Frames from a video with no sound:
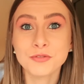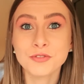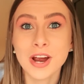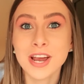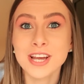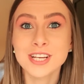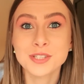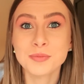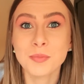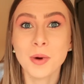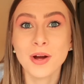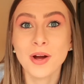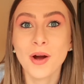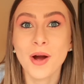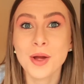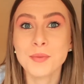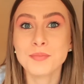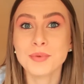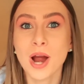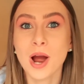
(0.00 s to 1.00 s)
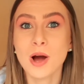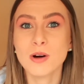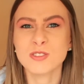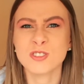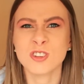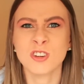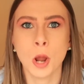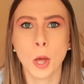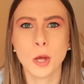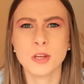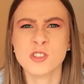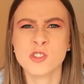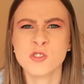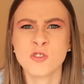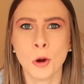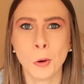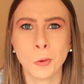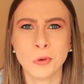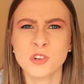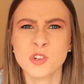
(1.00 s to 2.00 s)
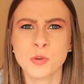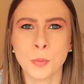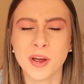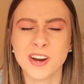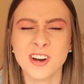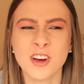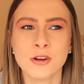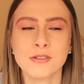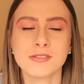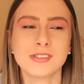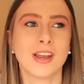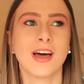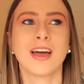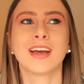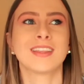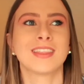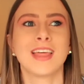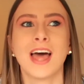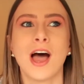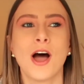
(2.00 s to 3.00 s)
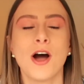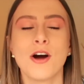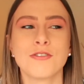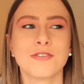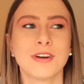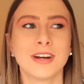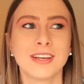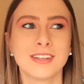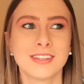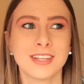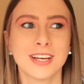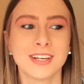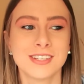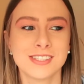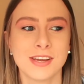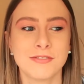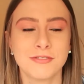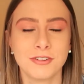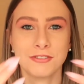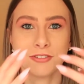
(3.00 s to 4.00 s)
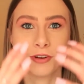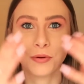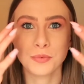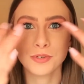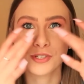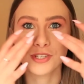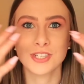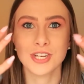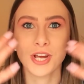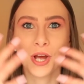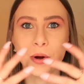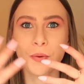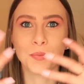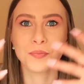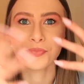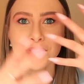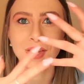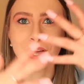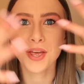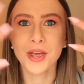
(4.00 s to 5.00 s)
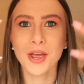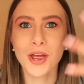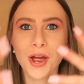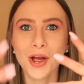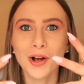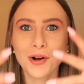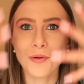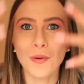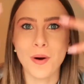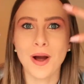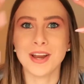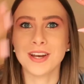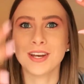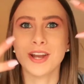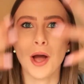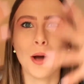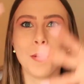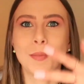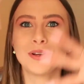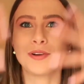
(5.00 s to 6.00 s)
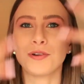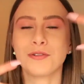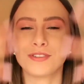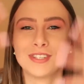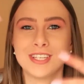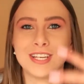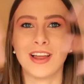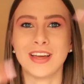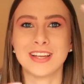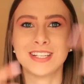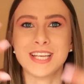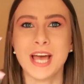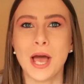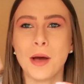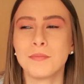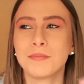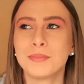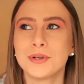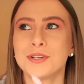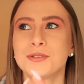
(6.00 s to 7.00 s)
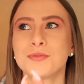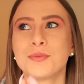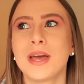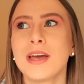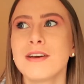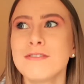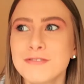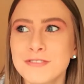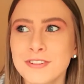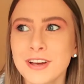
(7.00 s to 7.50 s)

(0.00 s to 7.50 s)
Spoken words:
raise my eyebrows or like scrunch my nose like that or anything, because everything was still quite numb and obviously like tampered with.